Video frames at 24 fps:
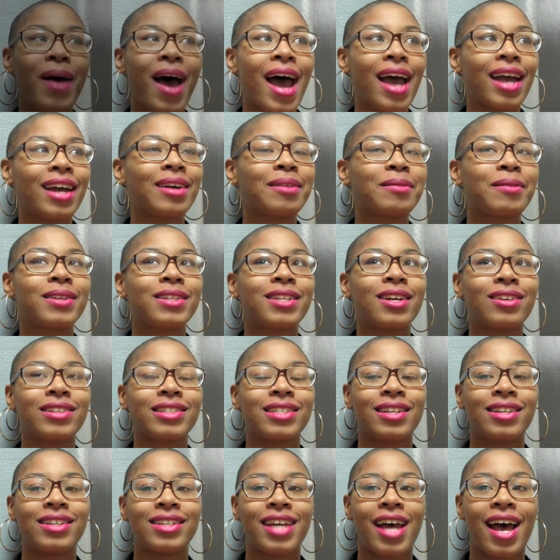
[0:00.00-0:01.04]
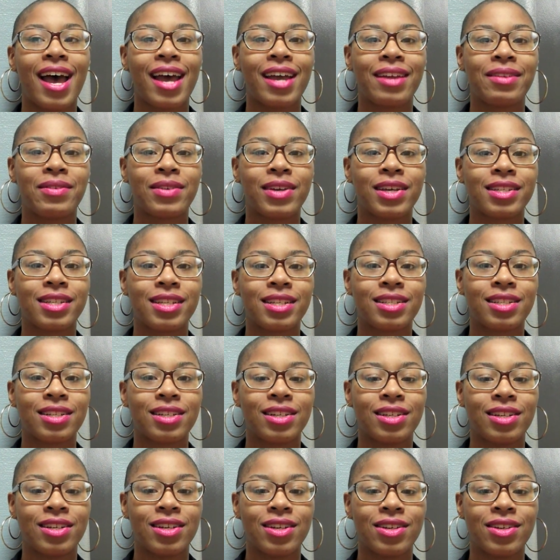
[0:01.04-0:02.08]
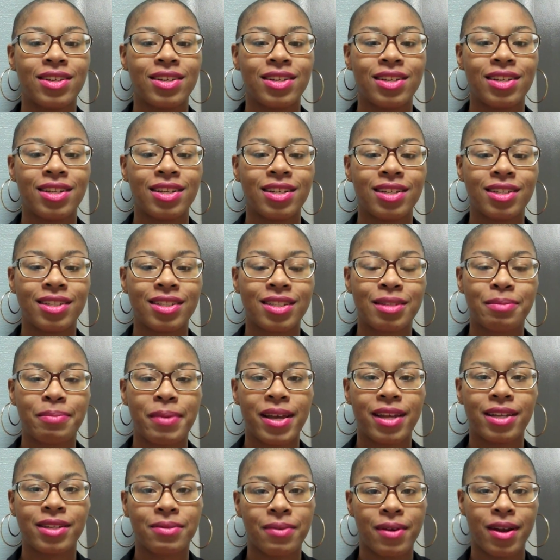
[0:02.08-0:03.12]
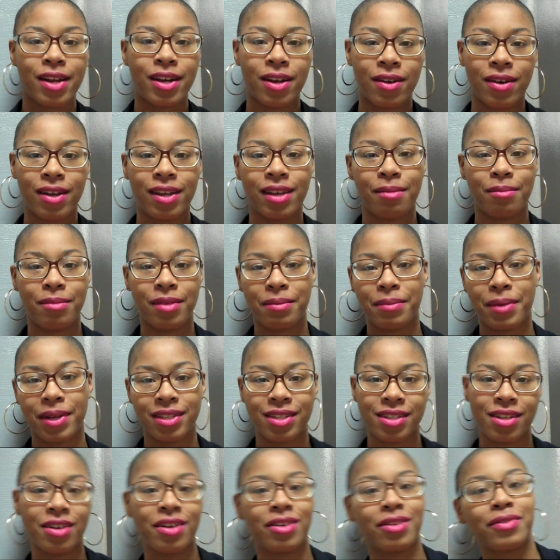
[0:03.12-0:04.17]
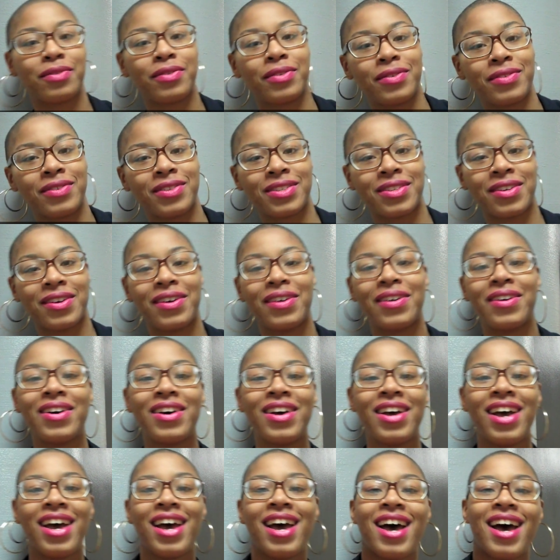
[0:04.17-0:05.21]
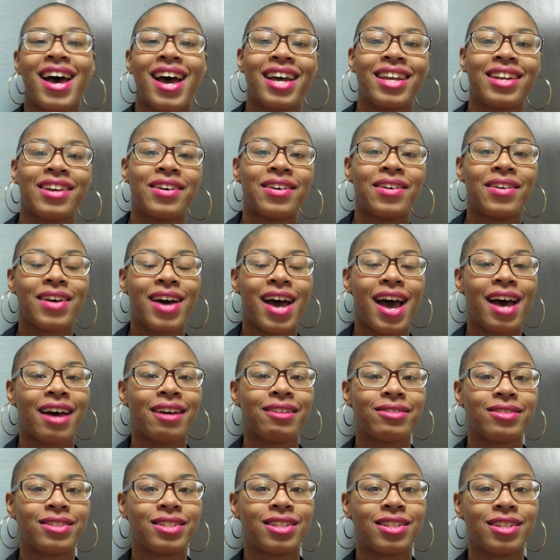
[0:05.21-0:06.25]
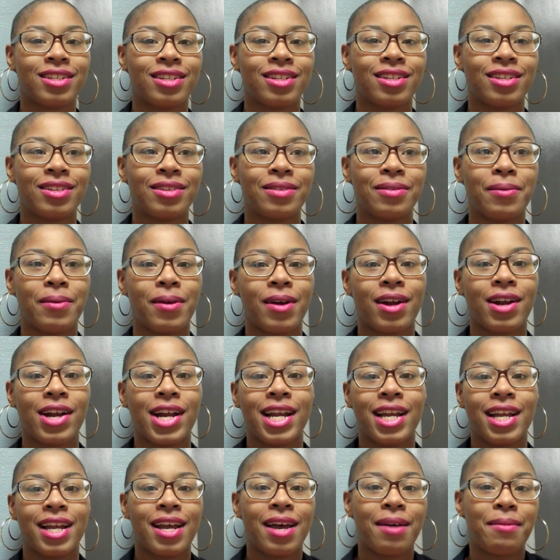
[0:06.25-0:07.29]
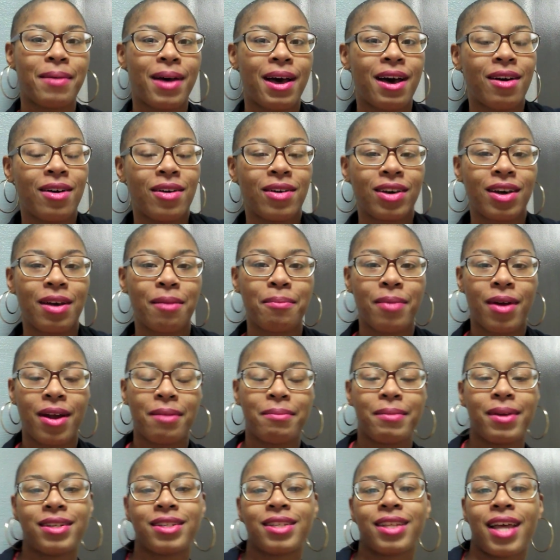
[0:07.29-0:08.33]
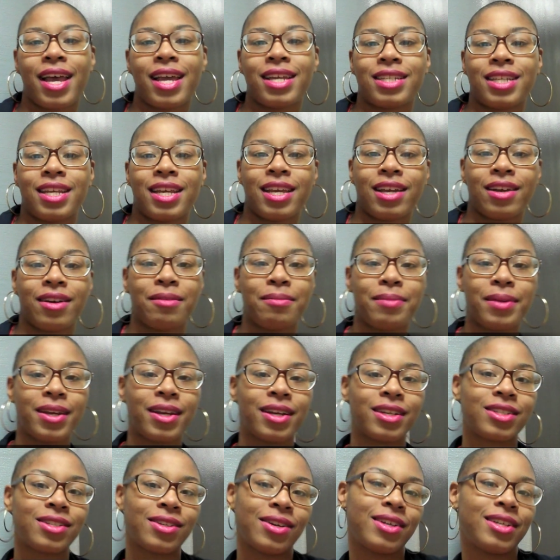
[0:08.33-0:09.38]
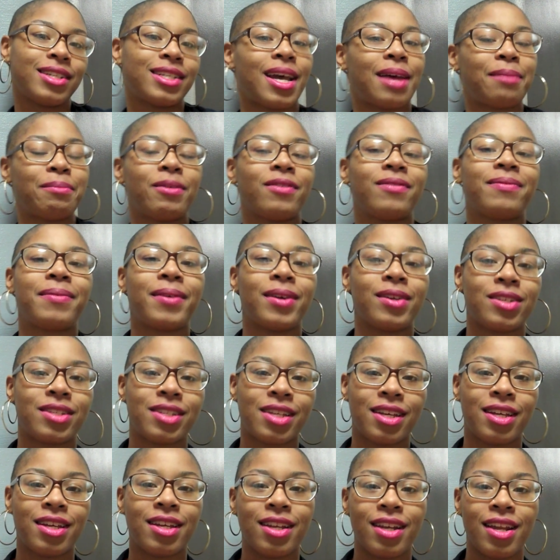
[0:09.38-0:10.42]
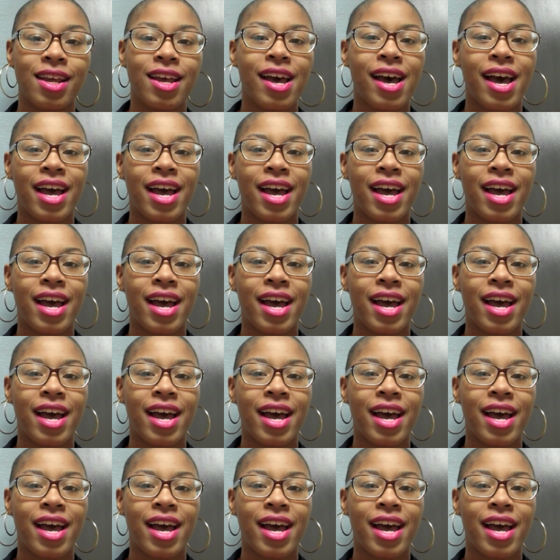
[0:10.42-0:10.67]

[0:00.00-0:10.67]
I come tongues untied because it's a good space where I know I can be myself. So I don't have to worry about compartmentalizing or being a certain type of person.